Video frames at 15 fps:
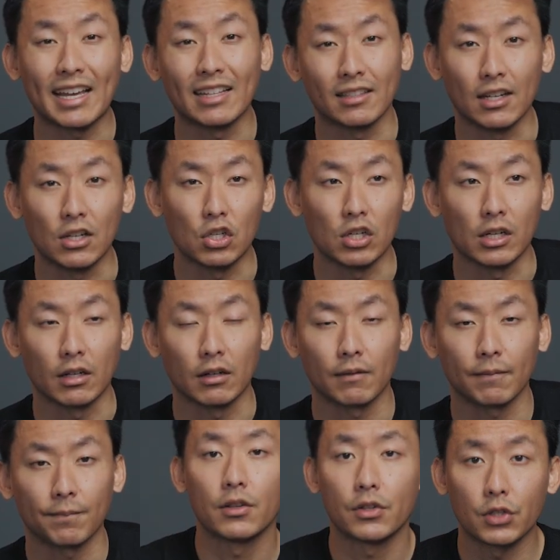NTG.
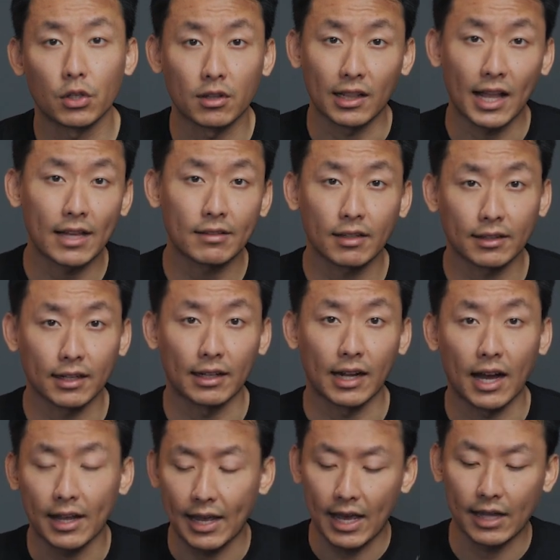So the last thing that
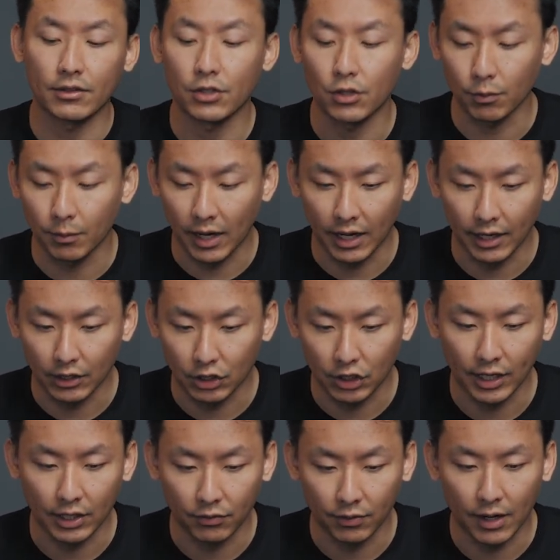I add to my
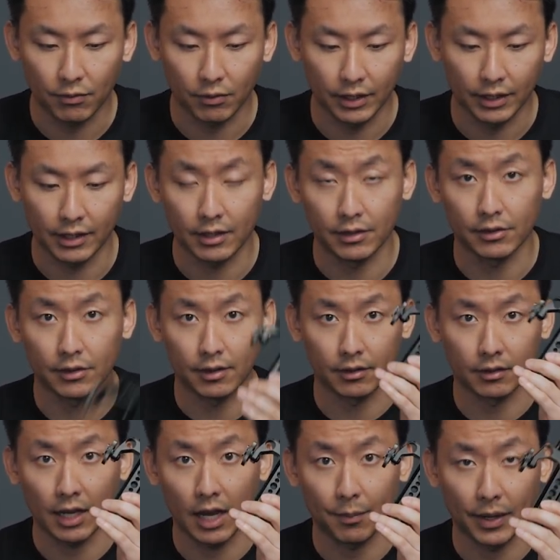GH5 rig is
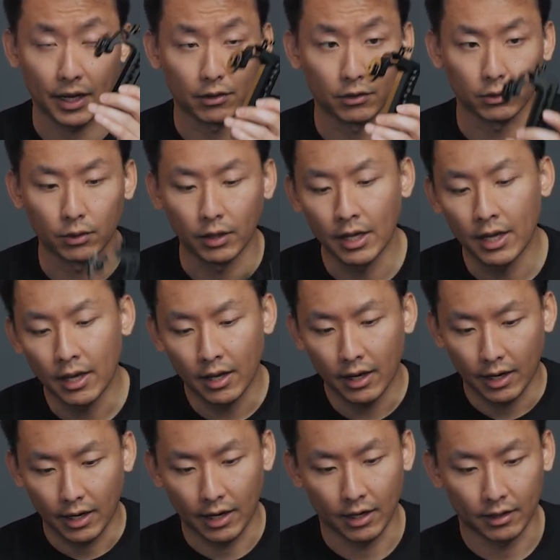this top handle,
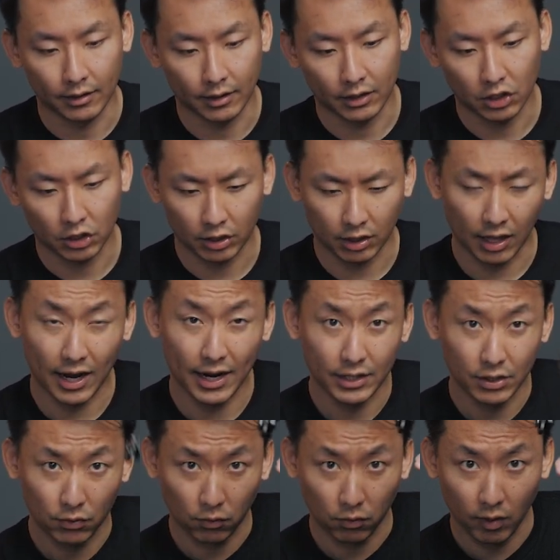and it just
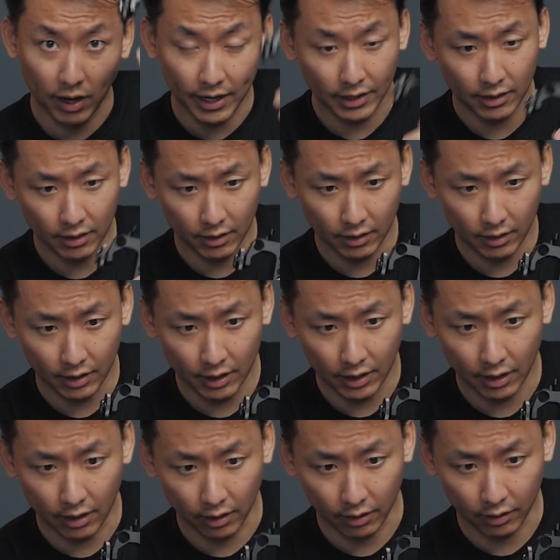slides right
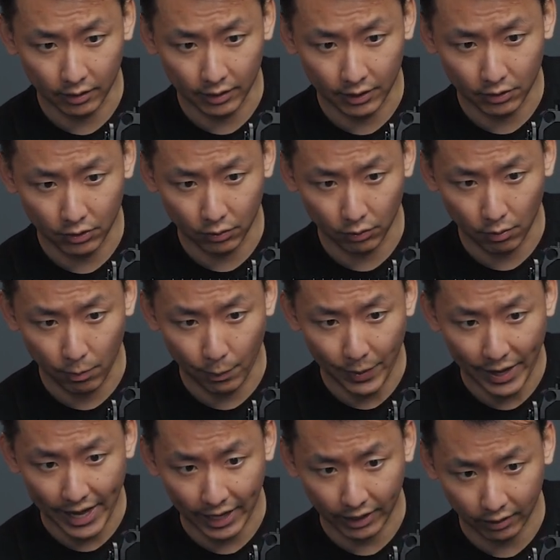here into the
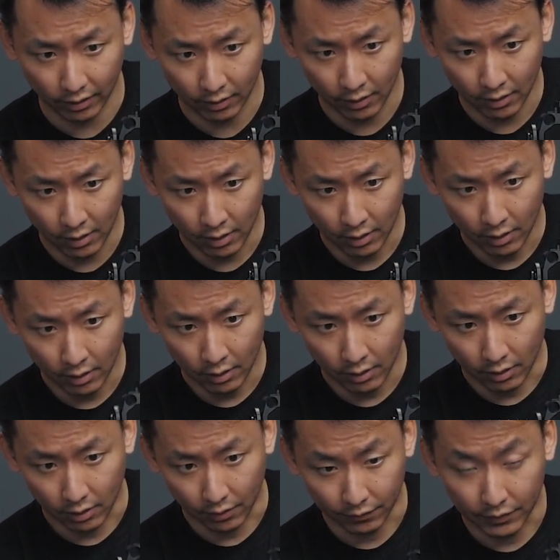back
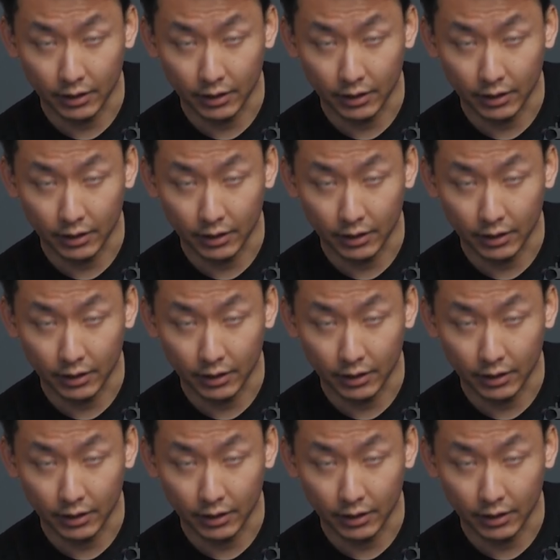of